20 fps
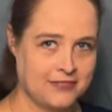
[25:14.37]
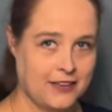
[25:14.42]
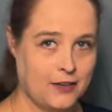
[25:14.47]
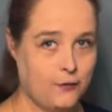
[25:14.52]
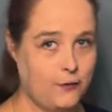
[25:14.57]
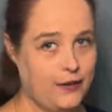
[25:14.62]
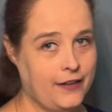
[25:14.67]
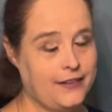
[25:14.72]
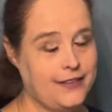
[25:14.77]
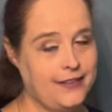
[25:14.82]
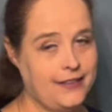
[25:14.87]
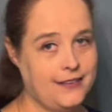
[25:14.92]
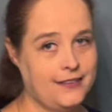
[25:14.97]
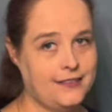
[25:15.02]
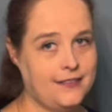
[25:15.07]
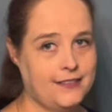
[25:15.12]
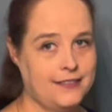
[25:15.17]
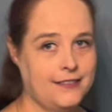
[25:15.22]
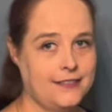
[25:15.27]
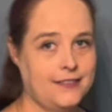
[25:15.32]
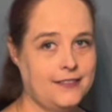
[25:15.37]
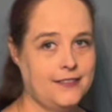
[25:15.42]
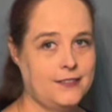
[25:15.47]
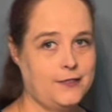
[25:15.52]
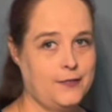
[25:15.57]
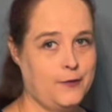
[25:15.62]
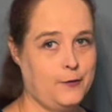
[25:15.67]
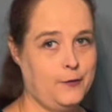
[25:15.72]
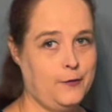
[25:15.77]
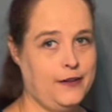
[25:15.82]
Really?
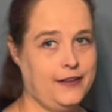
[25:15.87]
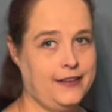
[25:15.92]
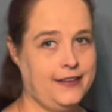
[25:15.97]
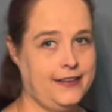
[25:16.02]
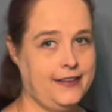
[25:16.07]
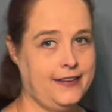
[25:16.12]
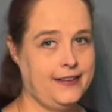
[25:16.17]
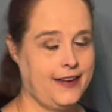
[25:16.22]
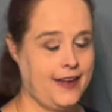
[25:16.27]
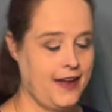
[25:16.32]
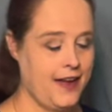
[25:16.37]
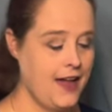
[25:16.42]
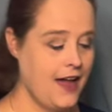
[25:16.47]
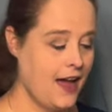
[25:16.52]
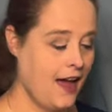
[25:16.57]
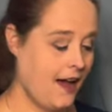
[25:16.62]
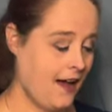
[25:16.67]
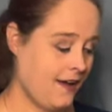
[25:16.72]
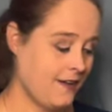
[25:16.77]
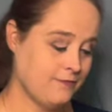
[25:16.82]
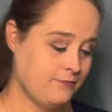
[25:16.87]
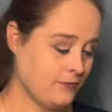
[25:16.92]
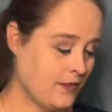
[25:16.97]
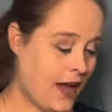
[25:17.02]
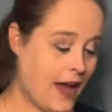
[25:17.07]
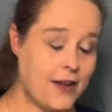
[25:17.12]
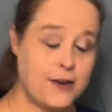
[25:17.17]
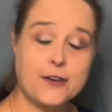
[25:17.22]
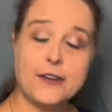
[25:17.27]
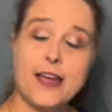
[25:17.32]
Really?
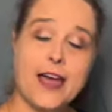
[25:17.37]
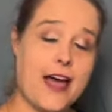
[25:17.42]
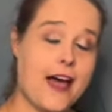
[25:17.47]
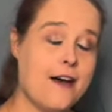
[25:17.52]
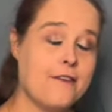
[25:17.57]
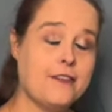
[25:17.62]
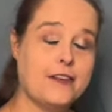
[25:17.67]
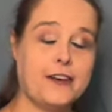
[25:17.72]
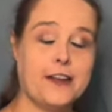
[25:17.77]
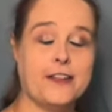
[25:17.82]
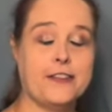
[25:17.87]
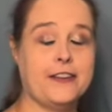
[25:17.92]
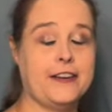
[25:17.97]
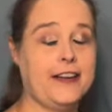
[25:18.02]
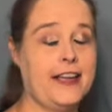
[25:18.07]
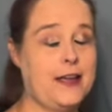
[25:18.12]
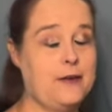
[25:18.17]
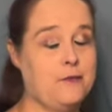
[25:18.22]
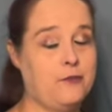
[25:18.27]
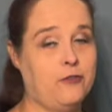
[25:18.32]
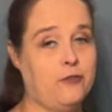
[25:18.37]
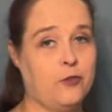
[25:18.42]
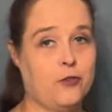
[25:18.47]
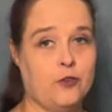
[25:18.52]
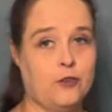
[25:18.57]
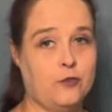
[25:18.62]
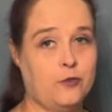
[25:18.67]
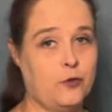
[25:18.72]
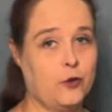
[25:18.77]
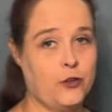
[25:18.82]
I don't have another name
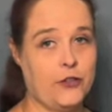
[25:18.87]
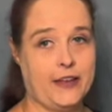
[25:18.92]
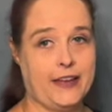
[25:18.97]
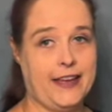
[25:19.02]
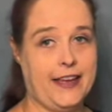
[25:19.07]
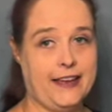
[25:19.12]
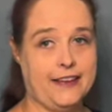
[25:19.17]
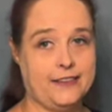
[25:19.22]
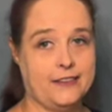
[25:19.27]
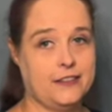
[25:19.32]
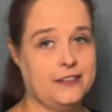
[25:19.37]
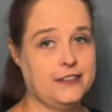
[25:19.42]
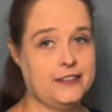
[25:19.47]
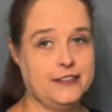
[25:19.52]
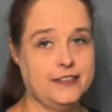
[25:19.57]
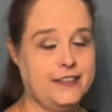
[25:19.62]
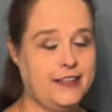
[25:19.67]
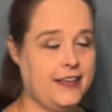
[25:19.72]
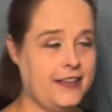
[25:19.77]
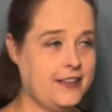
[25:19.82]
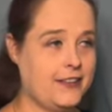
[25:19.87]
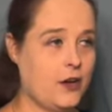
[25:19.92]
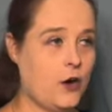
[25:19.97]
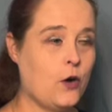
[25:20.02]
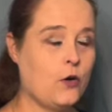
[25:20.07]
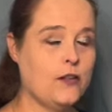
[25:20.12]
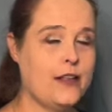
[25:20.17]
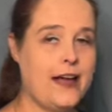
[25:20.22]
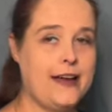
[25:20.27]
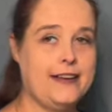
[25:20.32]
for, for the candle. The, the
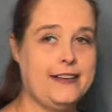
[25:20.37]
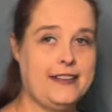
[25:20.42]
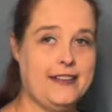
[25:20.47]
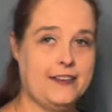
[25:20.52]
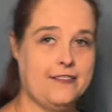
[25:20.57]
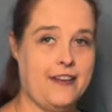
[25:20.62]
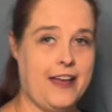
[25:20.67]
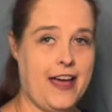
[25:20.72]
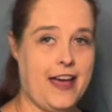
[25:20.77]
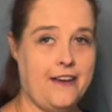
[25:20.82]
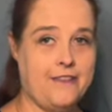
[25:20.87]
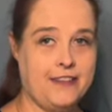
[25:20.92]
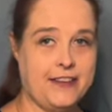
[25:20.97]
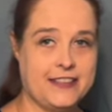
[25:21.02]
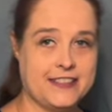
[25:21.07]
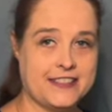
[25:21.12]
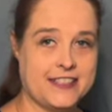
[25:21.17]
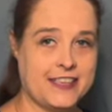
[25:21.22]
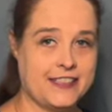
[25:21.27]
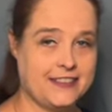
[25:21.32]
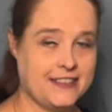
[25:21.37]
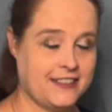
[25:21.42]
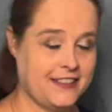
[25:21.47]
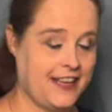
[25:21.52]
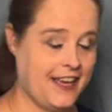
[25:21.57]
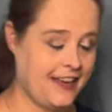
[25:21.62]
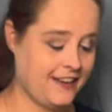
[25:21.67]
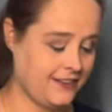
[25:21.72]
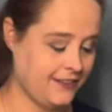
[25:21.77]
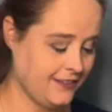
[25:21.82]
whole idea of having a scented
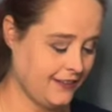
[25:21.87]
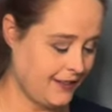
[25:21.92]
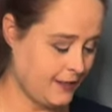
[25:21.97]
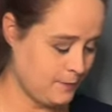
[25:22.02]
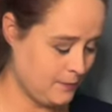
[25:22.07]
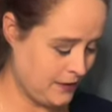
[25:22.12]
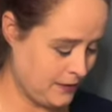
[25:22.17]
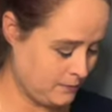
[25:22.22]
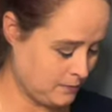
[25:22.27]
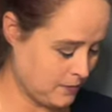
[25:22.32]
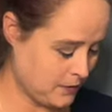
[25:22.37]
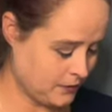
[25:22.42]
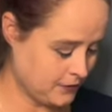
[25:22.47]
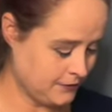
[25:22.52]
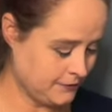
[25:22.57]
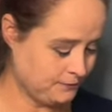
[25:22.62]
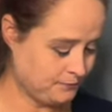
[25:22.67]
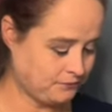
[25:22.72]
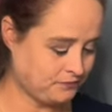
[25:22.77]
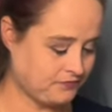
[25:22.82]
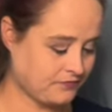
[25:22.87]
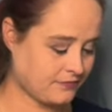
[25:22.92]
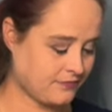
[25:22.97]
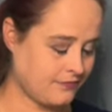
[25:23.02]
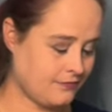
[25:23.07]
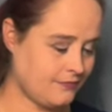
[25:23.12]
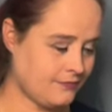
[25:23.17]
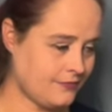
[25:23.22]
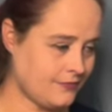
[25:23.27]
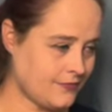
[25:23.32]
candle in a meatball
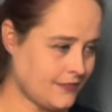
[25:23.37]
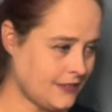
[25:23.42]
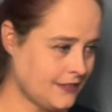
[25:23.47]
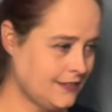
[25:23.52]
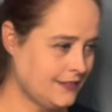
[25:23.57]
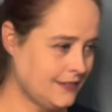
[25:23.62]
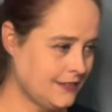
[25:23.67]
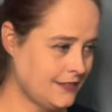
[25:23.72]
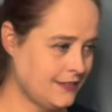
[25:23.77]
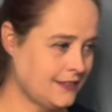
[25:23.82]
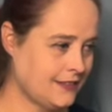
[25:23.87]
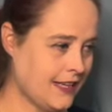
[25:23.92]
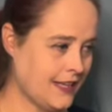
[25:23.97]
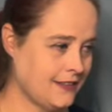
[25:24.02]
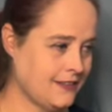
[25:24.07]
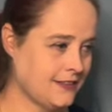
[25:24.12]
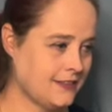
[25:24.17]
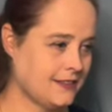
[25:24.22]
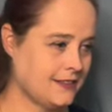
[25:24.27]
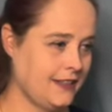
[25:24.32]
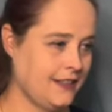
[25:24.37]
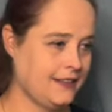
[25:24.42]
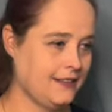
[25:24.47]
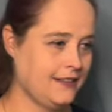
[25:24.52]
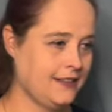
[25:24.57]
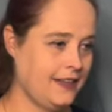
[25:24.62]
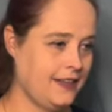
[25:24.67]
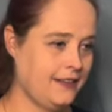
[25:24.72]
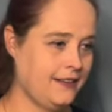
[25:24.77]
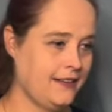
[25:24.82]
sense and
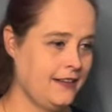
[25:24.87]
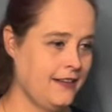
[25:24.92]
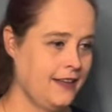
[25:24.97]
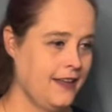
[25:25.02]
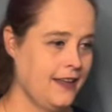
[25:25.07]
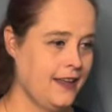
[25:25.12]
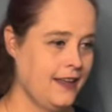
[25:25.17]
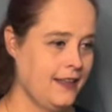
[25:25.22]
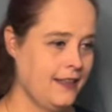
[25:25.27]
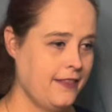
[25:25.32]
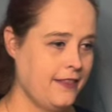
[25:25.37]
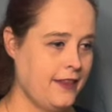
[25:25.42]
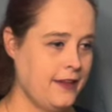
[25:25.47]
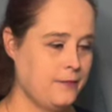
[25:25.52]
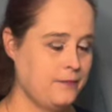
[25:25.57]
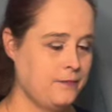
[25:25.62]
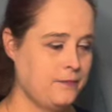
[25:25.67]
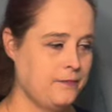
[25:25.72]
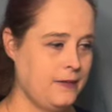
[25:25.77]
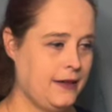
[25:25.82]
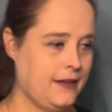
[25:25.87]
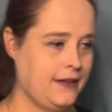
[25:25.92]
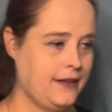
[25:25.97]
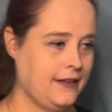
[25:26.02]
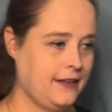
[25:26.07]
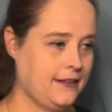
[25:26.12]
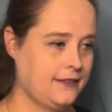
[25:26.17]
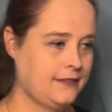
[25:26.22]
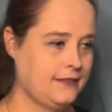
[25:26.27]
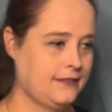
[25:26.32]
then they make
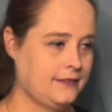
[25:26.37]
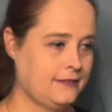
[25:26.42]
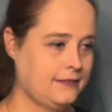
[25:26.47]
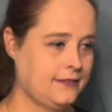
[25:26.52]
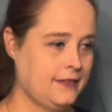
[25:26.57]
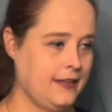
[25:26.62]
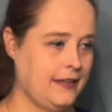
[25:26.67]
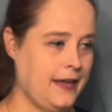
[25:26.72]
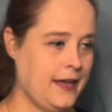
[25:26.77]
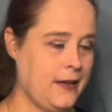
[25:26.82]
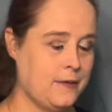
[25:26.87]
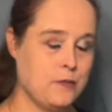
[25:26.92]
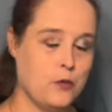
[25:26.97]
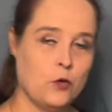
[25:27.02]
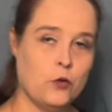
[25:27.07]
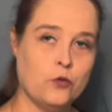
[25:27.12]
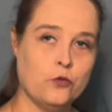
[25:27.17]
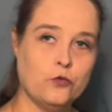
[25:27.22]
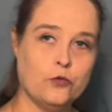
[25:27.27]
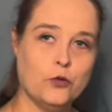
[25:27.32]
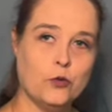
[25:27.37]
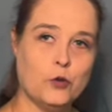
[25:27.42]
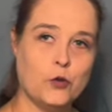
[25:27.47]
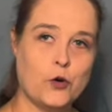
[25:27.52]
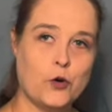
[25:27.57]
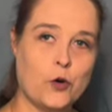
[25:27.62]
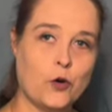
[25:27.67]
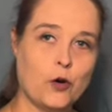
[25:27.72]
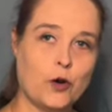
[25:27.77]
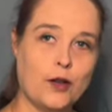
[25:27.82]
it the name
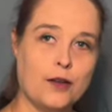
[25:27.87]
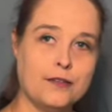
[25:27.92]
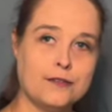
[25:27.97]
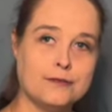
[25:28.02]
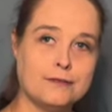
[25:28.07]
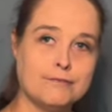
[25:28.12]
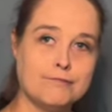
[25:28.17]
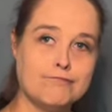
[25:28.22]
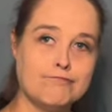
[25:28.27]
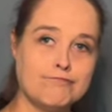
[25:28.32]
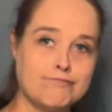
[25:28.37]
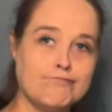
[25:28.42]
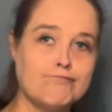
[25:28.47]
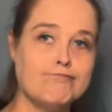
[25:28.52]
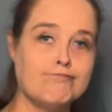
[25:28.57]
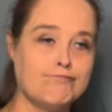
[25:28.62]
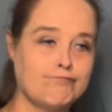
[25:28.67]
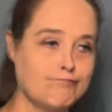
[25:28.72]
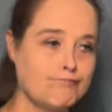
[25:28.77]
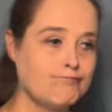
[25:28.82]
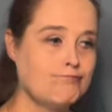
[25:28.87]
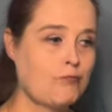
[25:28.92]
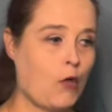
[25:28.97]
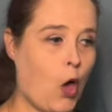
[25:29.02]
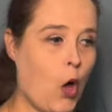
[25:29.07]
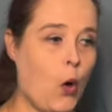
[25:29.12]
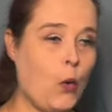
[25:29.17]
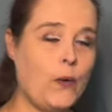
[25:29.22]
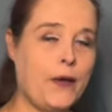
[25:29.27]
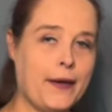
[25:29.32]
huvudroll.
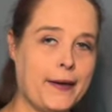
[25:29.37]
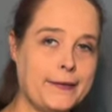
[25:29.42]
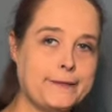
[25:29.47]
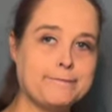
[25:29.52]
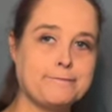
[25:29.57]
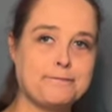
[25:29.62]
Okay.